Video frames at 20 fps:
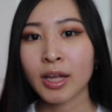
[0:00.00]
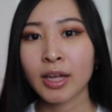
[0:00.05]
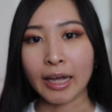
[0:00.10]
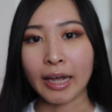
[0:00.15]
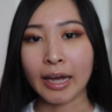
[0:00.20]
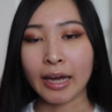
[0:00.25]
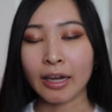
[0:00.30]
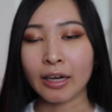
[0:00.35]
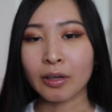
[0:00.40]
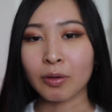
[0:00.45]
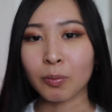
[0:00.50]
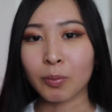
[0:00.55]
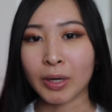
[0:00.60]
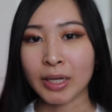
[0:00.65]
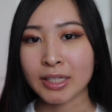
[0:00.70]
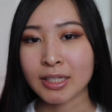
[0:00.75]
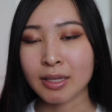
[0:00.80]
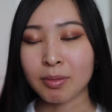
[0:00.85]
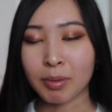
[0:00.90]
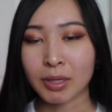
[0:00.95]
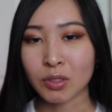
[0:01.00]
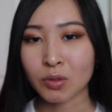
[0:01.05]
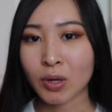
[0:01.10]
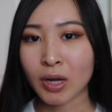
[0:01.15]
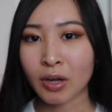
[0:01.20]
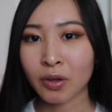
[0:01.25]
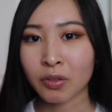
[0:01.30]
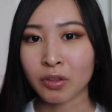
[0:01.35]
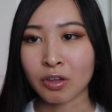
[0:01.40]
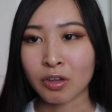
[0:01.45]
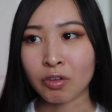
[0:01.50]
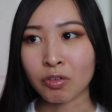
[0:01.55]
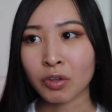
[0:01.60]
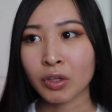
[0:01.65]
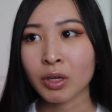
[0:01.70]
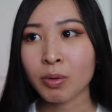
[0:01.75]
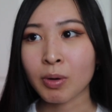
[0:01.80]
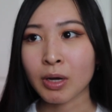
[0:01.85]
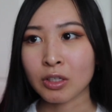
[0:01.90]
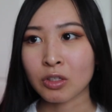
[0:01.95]
And when I say mental health, you
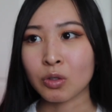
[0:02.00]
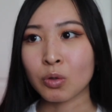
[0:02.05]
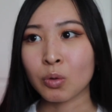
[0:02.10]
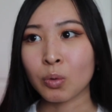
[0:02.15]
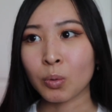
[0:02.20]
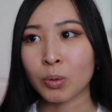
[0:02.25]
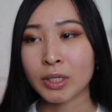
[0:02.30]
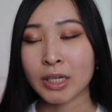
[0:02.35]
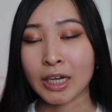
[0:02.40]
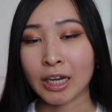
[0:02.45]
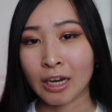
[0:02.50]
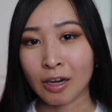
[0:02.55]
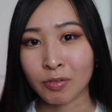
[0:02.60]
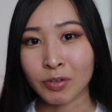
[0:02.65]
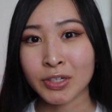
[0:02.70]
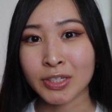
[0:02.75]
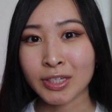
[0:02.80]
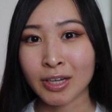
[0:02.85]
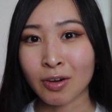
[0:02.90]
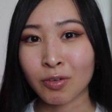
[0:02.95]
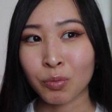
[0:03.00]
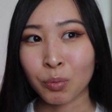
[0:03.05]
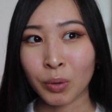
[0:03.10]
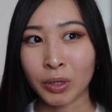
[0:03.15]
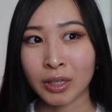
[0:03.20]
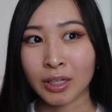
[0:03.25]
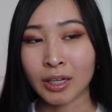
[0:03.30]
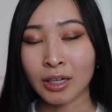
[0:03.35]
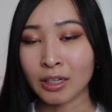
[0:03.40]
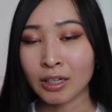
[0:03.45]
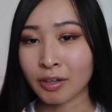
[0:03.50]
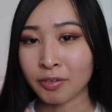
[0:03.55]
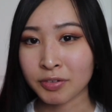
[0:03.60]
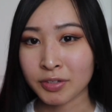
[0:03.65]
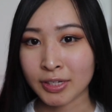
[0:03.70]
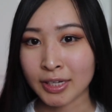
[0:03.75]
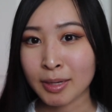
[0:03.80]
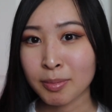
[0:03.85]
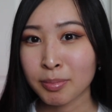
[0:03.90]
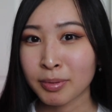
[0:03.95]
really want to take care of yourself with enough
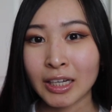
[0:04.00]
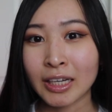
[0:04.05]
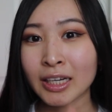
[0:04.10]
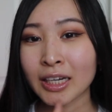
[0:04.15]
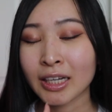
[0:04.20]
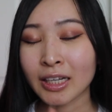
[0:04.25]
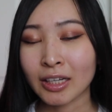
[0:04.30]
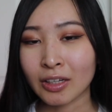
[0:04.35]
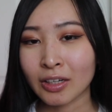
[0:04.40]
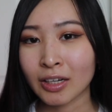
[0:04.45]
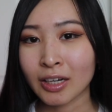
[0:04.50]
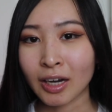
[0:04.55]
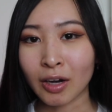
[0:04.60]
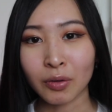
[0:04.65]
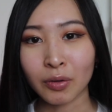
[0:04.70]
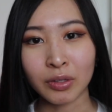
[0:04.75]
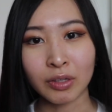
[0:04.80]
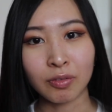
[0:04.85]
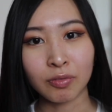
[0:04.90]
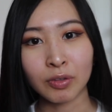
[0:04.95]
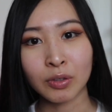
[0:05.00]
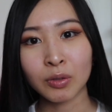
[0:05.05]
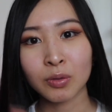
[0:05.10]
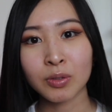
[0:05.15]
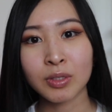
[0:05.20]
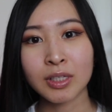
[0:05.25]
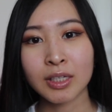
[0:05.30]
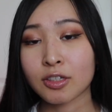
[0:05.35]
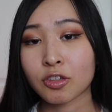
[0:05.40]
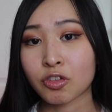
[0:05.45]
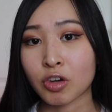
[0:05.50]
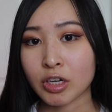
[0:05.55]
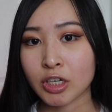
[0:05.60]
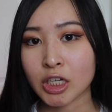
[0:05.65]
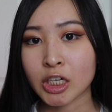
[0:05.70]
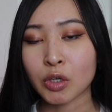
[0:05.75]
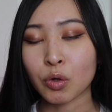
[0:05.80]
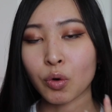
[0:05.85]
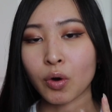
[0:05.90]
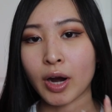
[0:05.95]
sleep, eating good healthy foods,
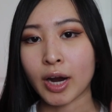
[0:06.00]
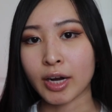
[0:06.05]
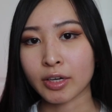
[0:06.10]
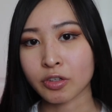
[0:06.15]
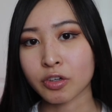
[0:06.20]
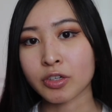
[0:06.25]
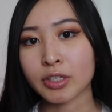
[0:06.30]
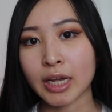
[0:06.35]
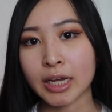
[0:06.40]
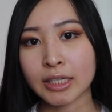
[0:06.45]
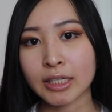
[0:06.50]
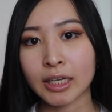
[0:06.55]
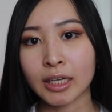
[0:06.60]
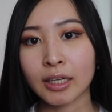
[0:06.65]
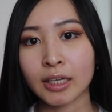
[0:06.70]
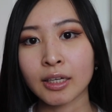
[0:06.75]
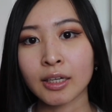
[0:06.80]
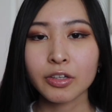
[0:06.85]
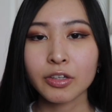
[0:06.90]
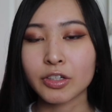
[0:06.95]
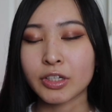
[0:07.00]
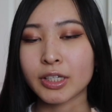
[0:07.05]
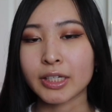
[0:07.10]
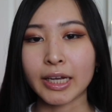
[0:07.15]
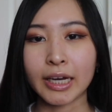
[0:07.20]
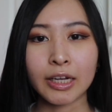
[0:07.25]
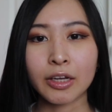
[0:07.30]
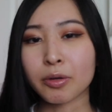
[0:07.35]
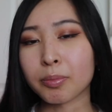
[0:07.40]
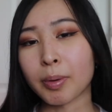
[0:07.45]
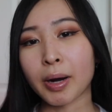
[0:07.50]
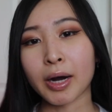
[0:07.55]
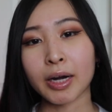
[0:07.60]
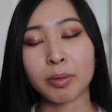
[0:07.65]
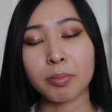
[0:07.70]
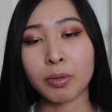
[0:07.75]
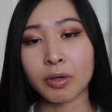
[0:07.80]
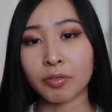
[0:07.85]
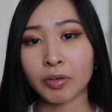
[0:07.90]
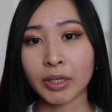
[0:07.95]
stretching or exercising, just getting your body
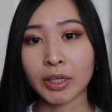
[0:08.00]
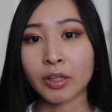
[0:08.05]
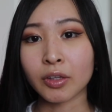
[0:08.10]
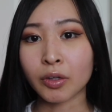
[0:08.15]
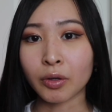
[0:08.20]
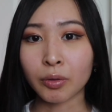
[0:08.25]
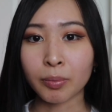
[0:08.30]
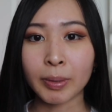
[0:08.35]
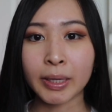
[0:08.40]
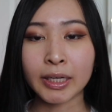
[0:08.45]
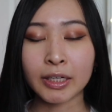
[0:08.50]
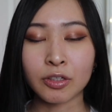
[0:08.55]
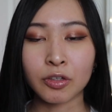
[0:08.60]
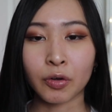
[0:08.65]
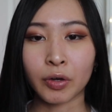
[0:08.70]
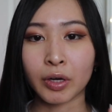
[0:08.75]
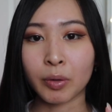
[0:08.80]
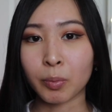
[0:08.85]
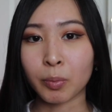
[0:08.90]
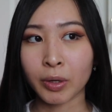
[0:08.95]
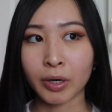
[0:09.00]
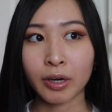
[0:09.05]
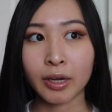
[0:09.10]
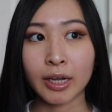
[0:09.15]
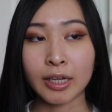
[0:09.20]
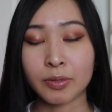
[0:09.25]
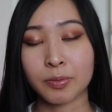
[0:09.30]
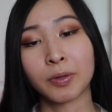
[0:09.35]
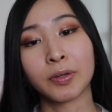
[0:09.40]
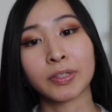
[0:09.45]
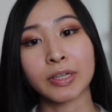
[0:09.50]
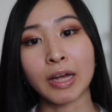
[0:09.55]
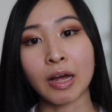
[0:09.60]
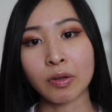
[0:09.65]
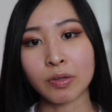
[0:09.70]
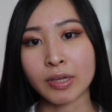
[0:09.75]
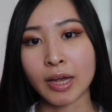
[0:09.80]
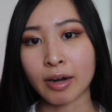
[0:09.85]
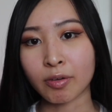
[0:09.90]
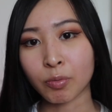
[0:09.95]
moving a little bit during work as well as
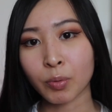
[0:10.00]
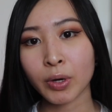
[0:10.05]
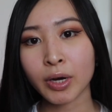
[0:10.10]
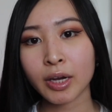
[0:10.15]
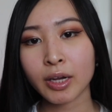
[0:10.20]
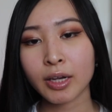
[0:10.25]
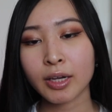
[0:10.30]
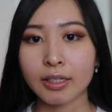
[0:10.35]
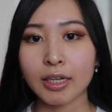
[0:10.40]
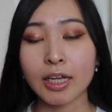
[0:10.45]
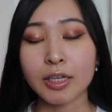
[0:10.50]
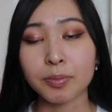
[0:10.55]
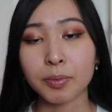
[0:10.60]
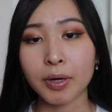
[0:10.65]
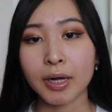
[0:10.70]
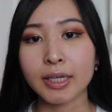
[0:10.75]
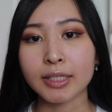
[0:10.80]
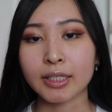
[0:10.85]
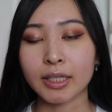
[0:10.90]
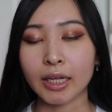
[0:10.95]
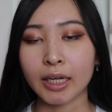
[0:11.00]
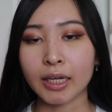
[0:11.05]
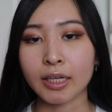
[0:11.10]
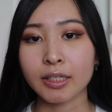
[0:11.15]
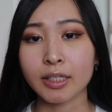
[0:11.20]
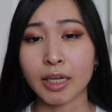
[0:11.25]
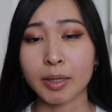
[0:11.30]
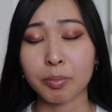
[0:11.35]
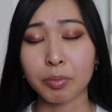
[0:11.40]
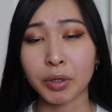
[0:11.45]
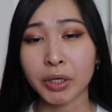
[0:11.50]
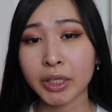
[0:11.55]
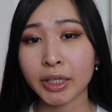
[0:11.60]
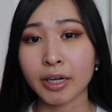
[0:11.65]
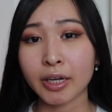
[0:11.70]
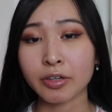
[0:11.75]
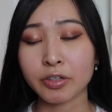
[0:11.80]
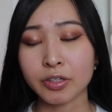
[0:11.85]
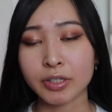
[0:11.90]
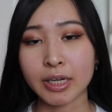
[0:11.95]
outside of work, as well as things like breathing
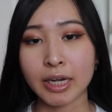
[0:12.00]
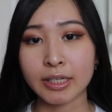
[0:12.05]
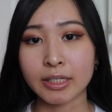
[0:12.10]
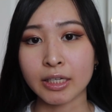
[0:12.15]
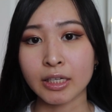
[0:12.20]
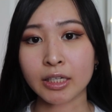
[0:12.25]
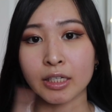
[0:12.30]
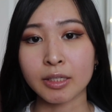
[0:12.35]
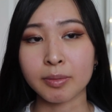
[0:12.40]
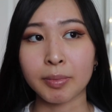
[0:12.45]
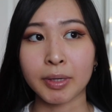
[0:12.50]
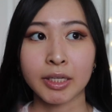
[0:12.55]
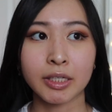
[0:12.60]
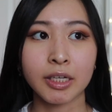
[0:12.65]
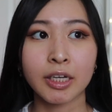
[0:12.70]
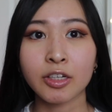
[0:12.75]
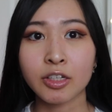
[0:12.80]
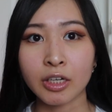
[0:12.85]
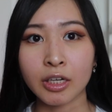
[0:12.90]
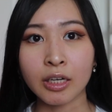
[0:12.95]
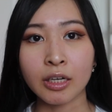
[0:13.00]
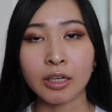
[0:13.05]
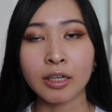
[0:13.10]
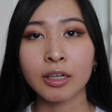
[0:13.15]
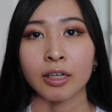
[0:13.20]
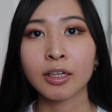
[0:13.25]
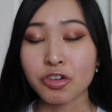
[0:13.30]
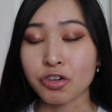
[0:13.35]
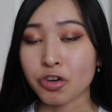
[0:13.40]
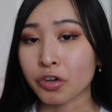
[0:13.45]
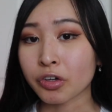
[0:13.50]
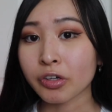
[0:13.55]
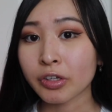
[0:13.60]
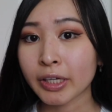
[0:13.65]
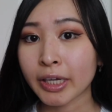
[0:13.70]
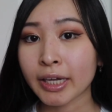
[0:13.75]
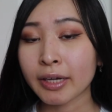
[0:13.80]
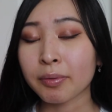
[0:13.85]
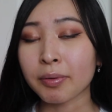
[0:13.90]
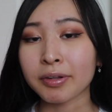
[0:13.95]
exercises, meditation,
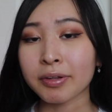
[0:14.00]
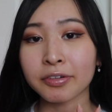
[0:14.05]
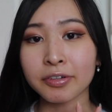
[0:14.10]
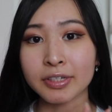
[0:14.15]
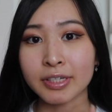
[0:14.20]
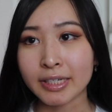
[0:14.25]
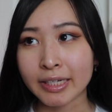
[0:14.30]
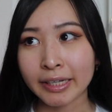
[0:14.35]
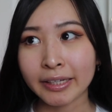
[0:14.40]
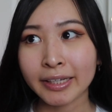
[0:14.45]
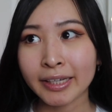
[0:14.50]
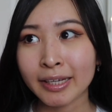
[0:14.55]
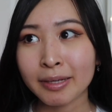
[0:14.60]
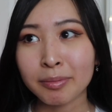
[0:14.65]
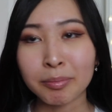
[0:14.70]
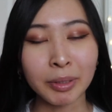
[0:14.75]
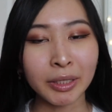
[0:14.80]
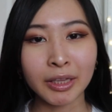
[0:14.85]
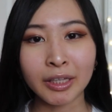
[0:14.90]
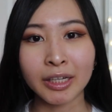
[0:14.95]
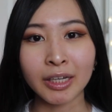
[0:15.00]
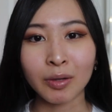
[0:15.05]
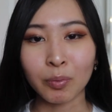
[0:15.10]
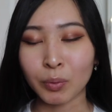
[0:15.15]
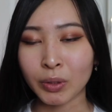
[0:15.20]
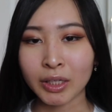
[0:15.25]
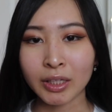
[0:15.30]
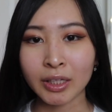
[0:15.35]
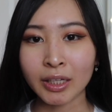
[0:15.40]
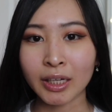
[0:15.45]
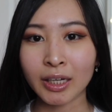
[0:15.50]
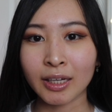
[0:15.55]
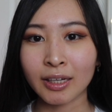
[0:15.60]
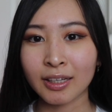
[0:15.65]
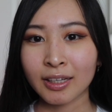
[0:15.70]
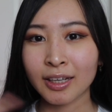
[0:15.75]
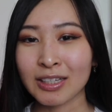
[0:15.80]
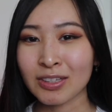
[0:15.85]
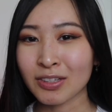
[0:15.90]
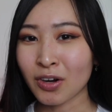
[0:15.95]
journaling, whether it's daily, monthly, weekly.
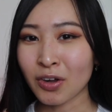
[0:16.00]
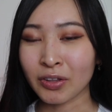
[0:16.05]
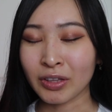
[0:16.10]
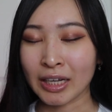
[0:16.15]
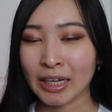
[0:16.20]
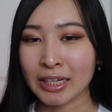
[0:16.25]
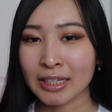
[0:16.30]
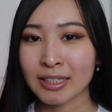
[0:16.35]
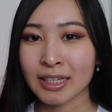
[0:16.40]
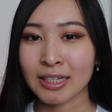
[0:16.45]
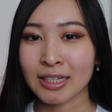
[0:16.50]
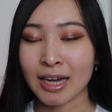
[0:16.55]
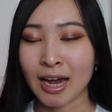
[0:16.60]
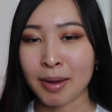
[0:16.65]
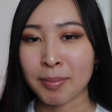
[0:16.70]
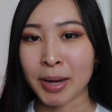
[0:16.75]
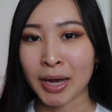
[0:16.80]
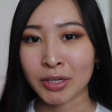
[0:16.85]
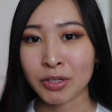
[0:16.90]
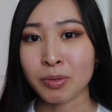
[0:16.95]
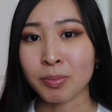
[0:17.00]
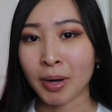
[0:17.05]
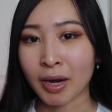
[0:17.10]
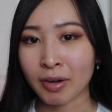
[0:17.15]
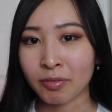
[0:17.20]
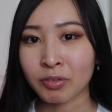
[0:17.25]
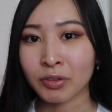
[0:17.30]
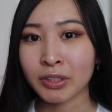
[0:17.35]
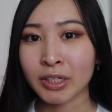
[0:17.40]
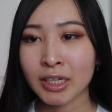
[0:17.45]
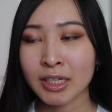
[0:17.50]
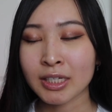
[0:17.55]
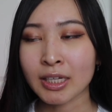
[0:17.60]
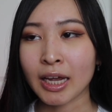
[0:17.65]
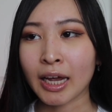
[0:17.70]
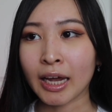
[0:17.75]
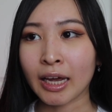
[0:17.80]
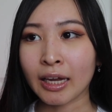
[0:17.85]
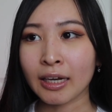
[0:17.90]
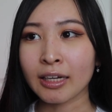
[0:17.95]
These are all things that tie back to mindfulness
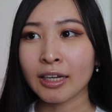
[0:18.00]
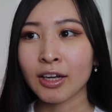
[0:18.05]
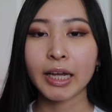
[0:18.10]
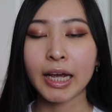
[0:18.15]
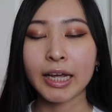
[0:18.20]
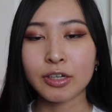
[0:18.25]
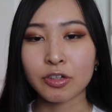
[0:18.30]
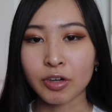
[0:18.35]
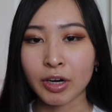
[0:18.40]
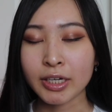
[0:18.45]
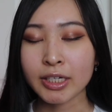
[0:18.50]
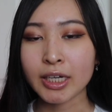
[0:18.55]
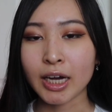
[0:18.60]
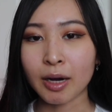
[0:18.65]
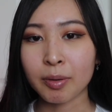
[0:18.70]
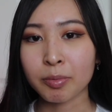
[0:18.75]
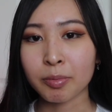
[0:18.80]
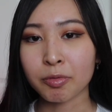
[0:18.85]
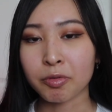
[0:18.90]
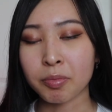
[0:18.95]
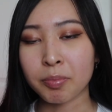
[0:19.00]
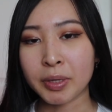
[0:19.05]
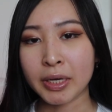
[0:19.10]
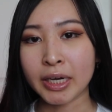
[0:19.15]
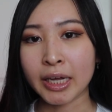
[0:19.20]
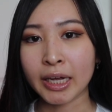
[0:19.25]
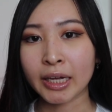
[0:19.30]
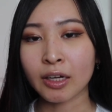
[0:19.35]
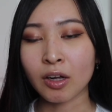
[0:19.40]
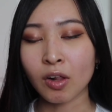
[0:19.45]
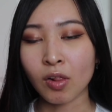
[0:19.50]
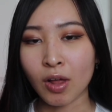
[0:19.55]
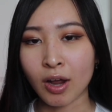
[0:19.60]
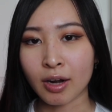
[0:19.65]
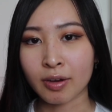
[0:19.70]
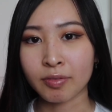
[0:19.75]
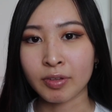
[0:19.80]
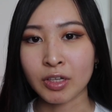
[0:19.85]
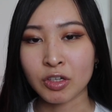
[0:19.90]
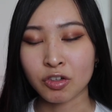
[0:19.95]
and, and trying to help remediate a lot
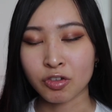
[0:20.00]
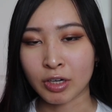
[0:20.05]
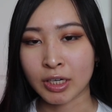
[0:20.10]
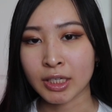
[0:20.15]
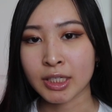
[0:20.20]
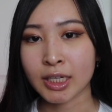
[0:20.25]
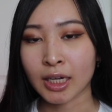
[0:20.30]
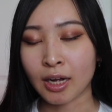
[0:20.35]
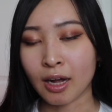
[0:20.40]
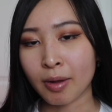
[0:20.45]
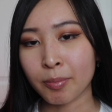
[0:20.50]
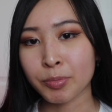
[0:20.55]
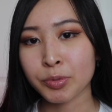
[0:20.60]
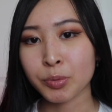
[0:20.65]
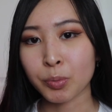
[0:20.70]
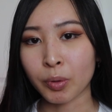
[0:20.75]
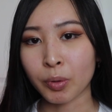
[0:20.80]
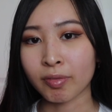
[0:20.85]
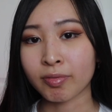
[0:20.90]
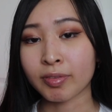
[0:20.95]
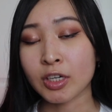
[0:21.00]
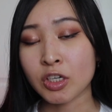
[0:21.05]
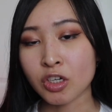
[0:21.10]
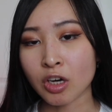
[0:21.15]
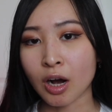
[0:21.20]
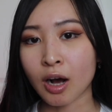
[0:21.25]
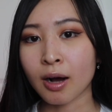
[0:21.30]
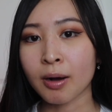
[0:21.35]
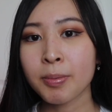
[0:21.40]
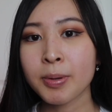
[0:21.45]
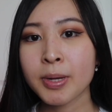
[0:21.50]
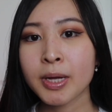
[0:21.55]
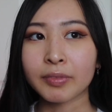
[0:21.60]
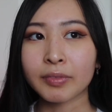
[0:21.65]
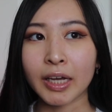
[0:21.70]
of the stress that comes with the job.